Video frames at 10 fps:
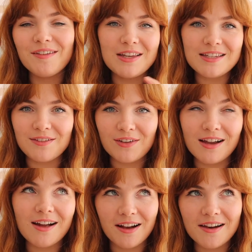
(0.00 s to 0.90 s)
if there's anything
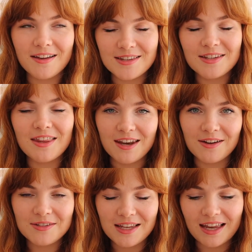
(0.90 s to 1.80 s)
I can't answer then
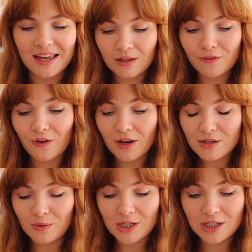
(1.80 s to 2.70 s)
I'll say it the
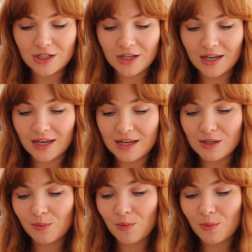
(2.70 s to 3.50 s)
first question is